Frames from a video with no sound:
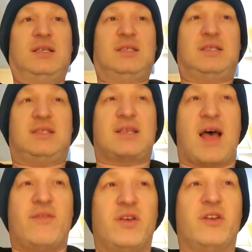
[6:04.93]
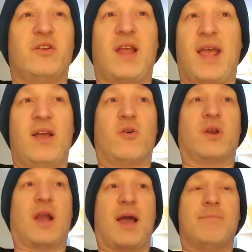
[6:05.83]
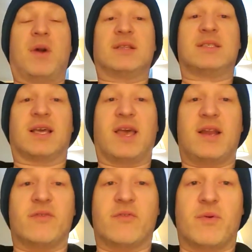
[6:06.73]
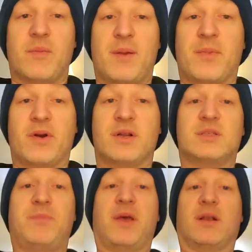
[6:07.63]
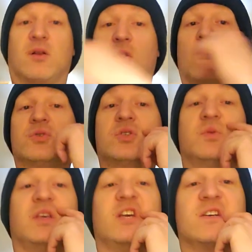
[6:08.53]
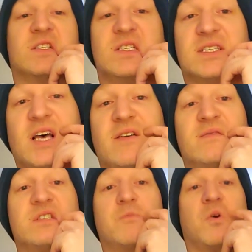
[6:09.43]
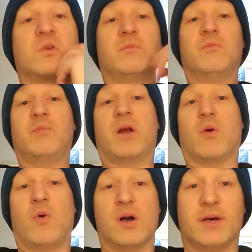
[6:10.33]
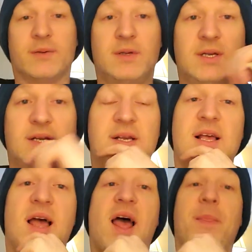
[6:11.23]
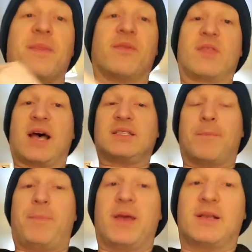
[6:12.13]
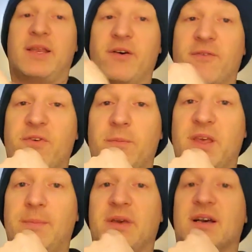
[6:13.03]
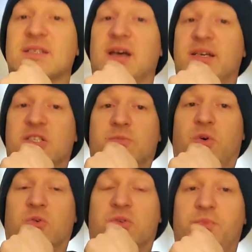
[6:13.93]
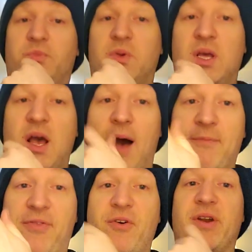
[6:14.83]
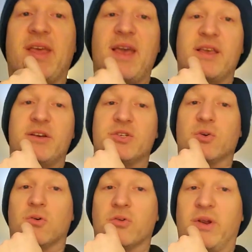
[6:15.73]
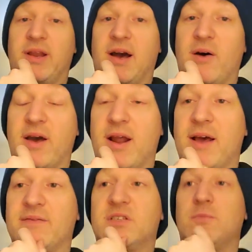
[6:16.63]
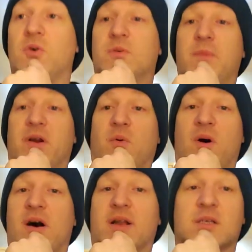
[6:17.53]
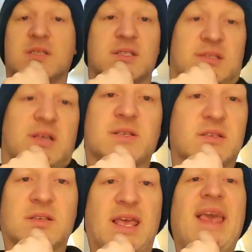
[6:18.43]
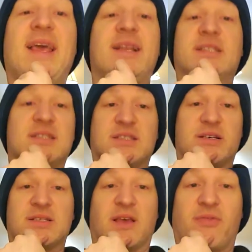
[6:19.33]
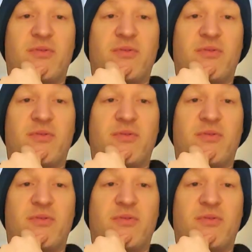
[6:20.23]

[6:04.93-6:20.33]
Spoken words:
7, 8, or 9 months. I can't even remember. It's been close to a year since I've smoked marijuana. And that's a big deal for me because I'm 38 years old right now, and I've smoked marijuana since I was a kid, since I was like